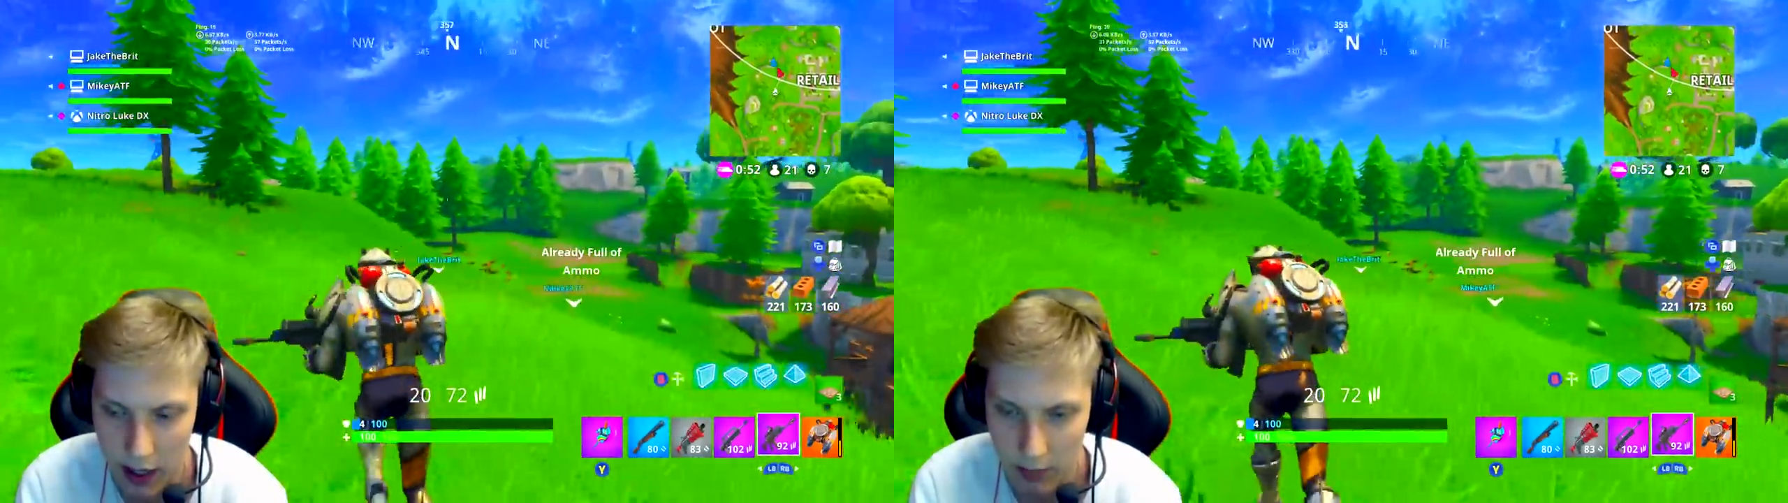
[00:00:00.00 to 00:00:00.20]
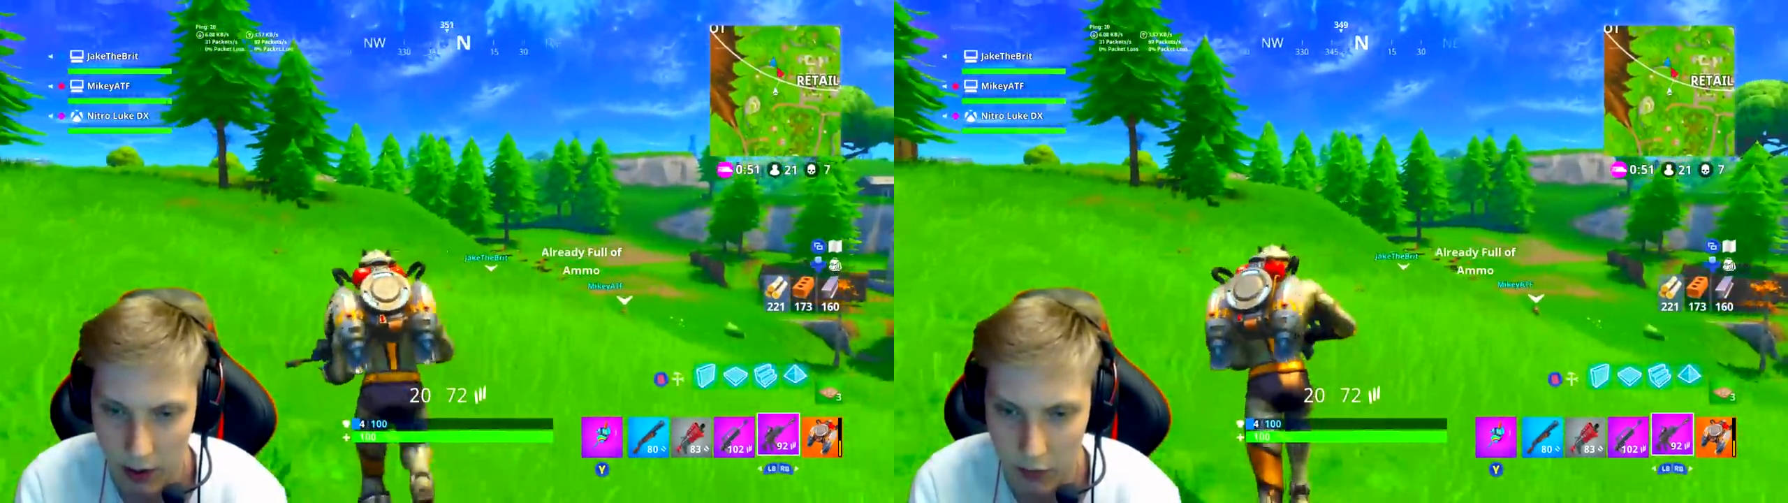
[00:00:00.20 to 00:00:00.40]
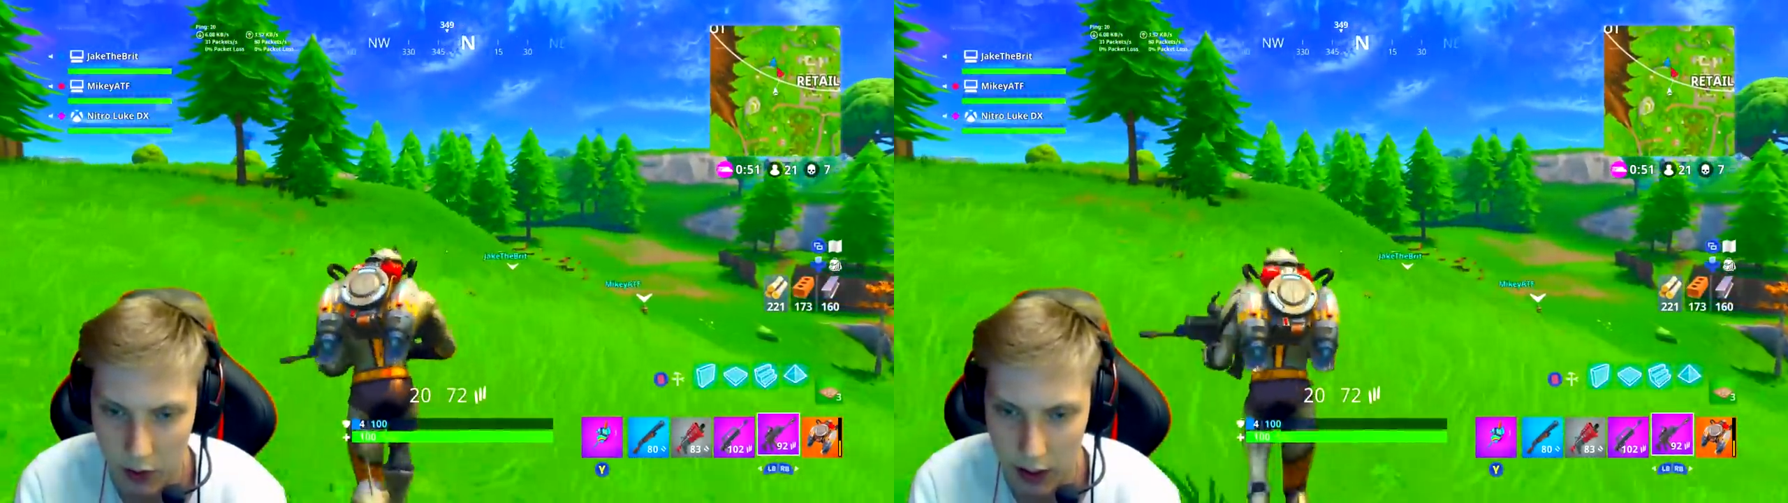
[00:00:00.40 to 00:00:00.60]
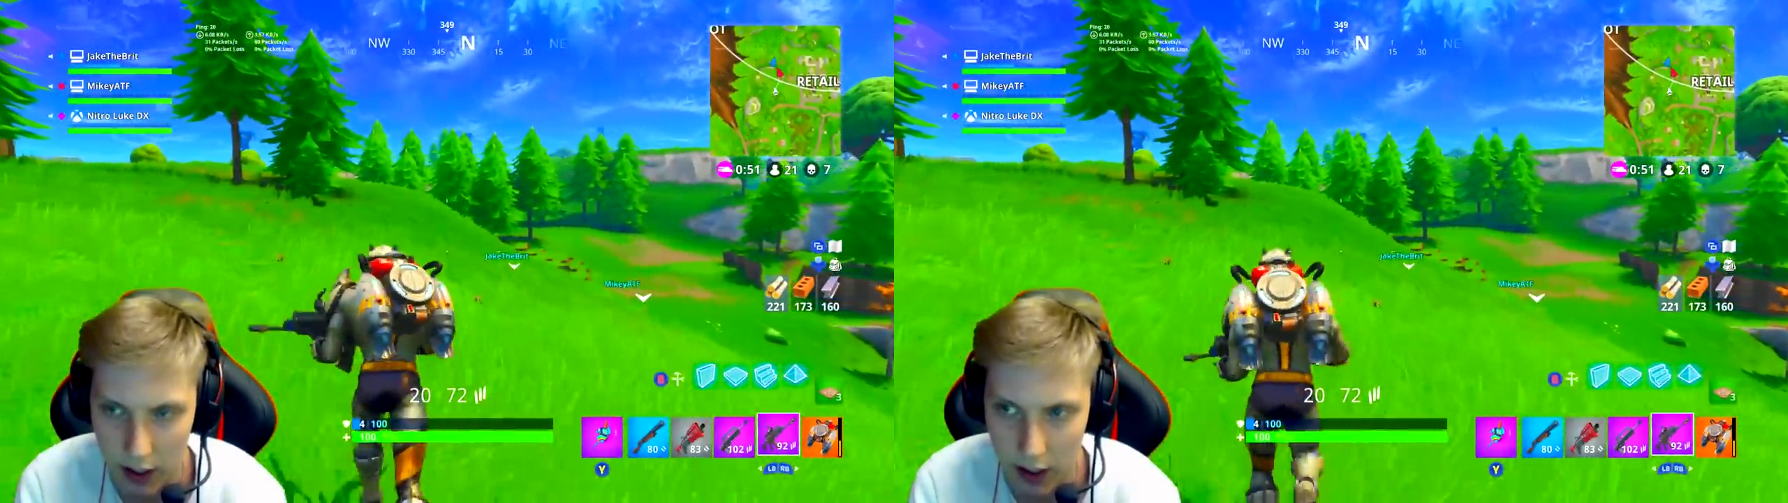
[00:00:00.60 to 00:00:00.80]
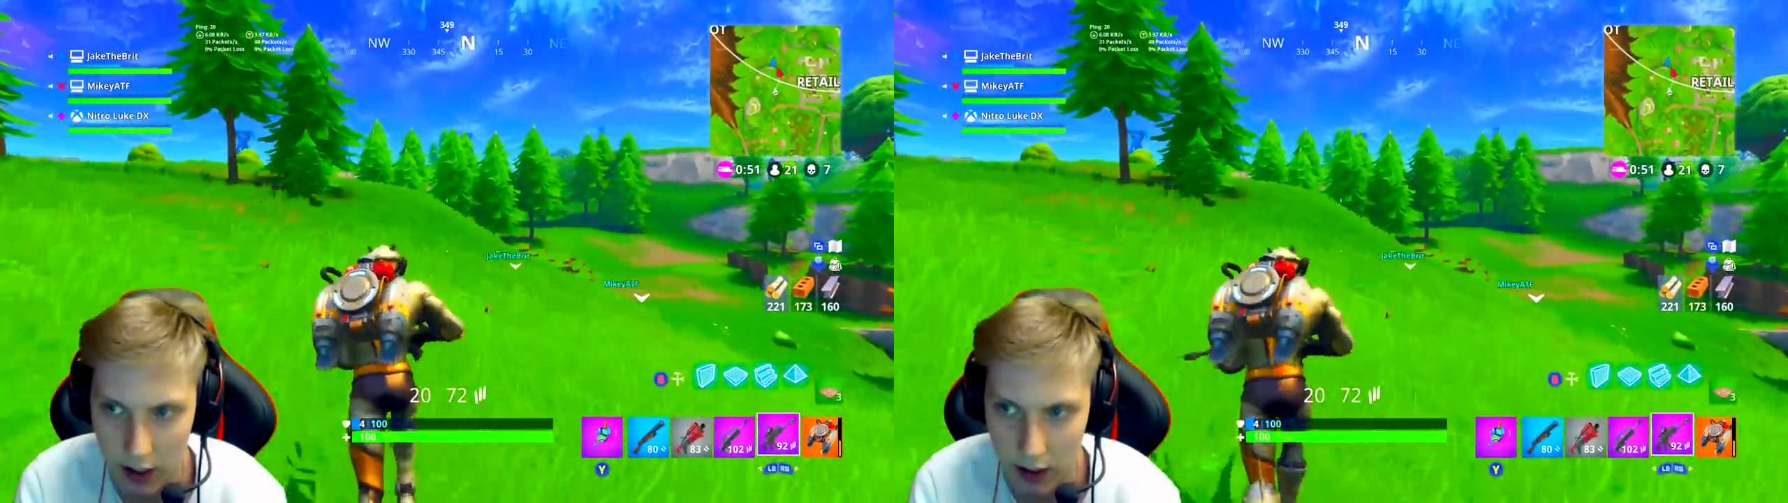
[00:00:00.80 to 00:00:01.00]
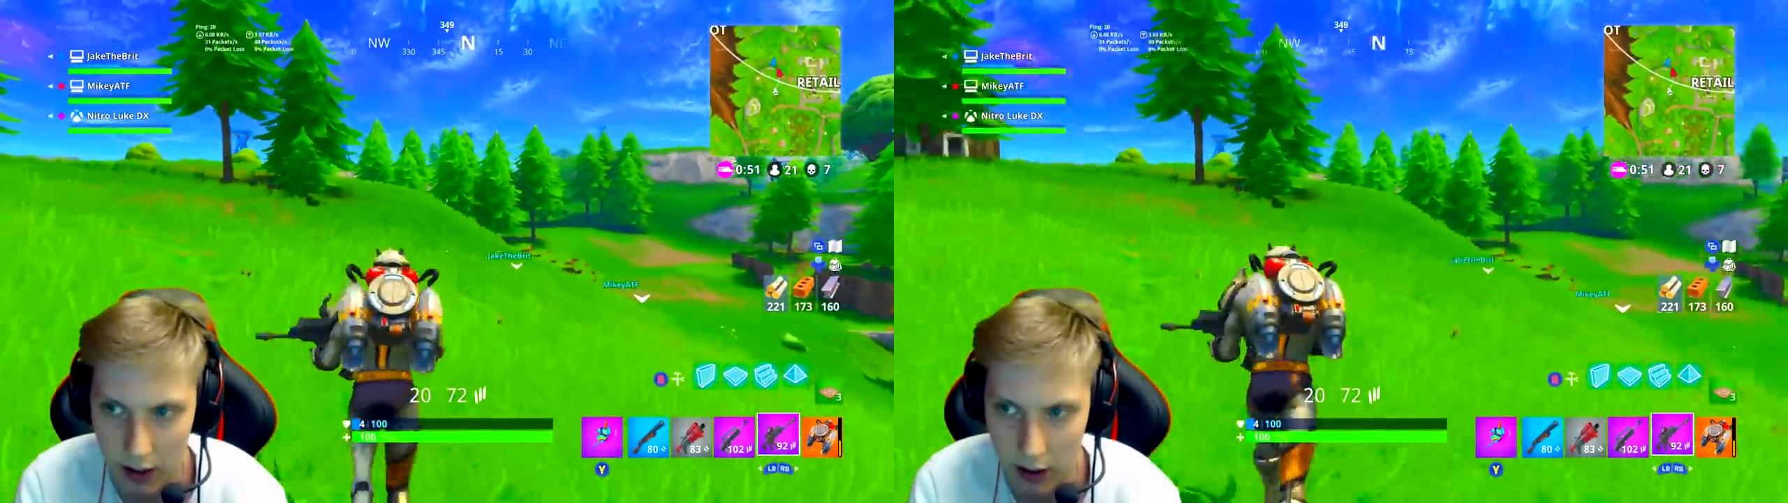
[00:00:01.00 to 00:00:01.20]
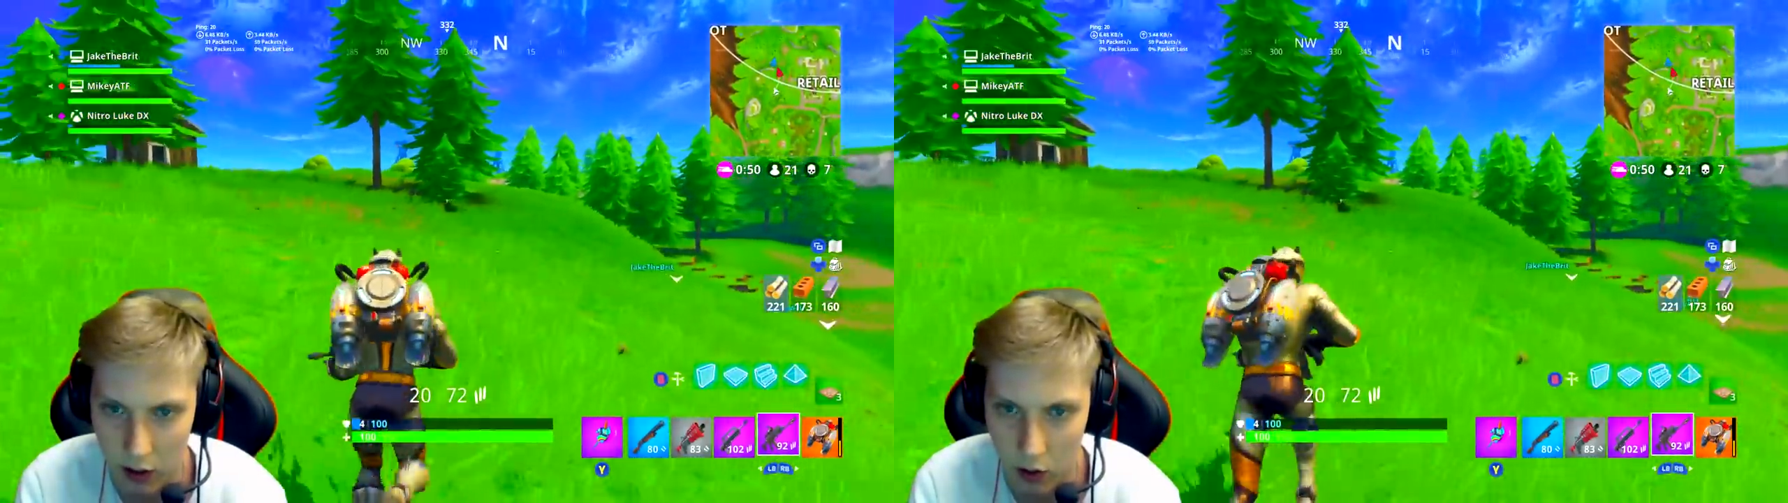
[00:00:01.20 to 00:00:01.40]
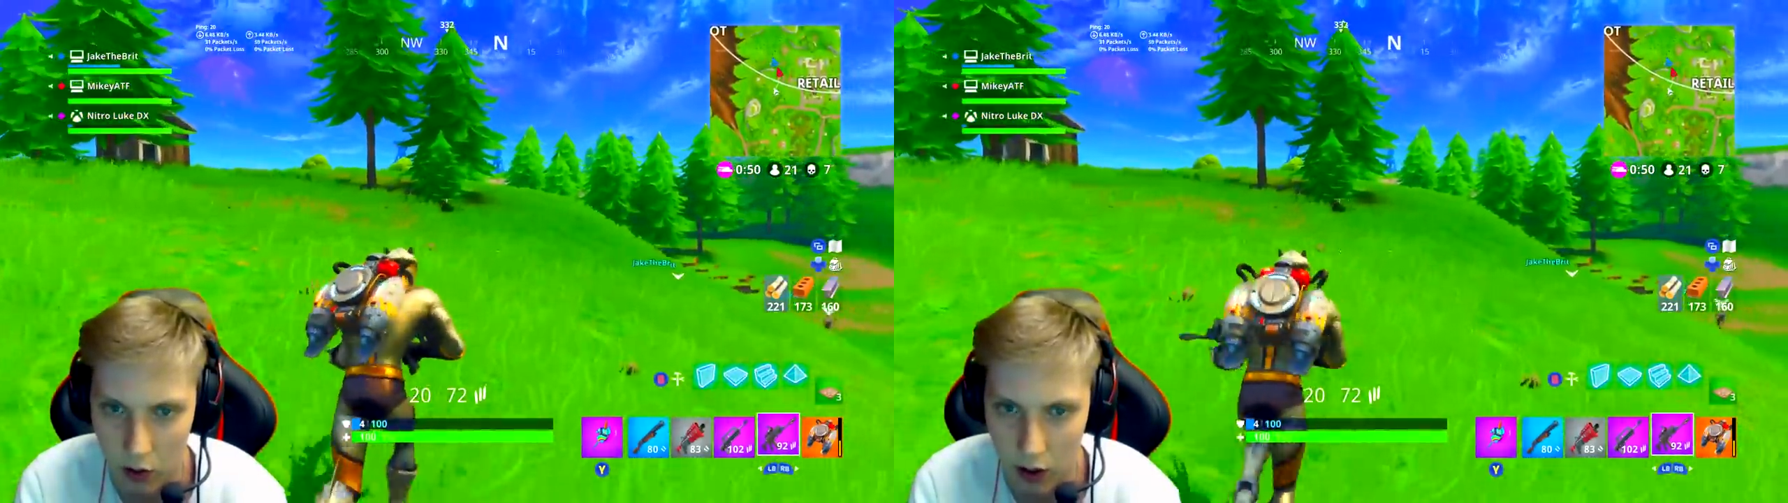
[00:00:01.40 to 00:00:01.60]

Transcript: But I've got the uh, long,